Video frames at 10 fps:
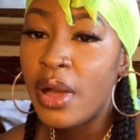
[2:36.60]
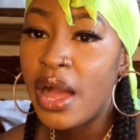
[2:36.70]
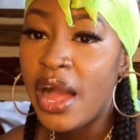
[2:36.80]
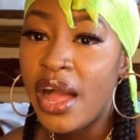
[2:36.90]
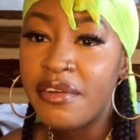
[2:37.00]

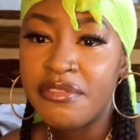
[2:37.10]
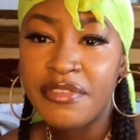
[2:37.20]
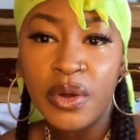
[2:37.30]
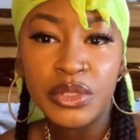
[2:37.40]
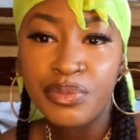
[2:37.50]
I've
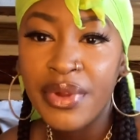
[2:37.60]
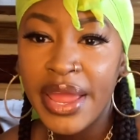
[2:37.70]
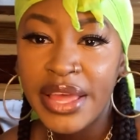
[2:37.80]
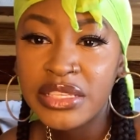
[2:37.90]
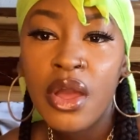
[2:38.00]
felt
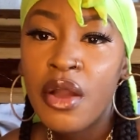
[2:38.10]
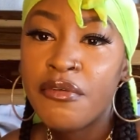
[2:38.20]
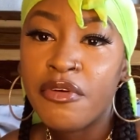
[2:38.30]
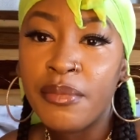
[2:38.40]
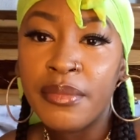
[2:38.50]
depressed
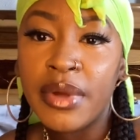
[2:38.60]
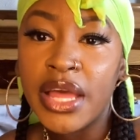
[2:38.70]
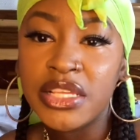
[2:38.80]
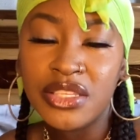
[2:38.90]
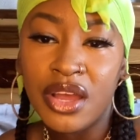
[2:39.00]
from
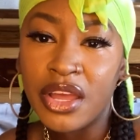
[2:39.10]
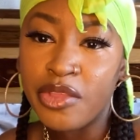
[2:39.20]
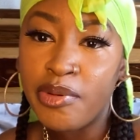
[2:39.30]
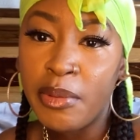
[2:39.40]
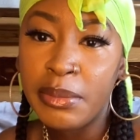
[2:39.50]
as young as
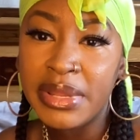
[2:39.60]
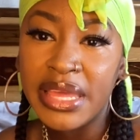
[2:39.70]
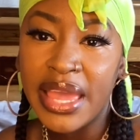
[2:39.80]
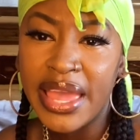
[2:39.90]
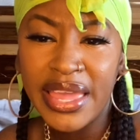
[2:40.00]
probably
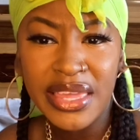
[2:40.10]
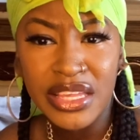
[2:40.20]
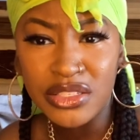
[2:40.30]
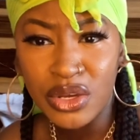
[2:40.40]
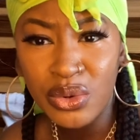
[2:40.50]
8
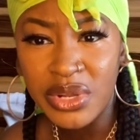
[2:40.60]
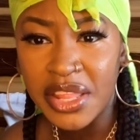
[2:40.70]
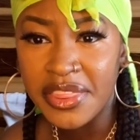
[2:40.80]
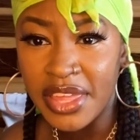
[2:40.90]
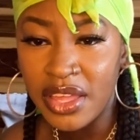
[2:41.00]
years old, I
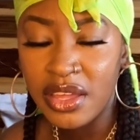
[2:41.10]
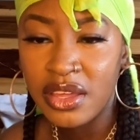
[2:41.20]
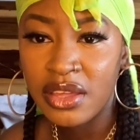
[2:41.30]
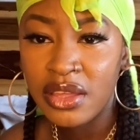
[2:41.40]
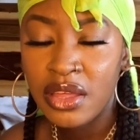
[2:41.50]
think.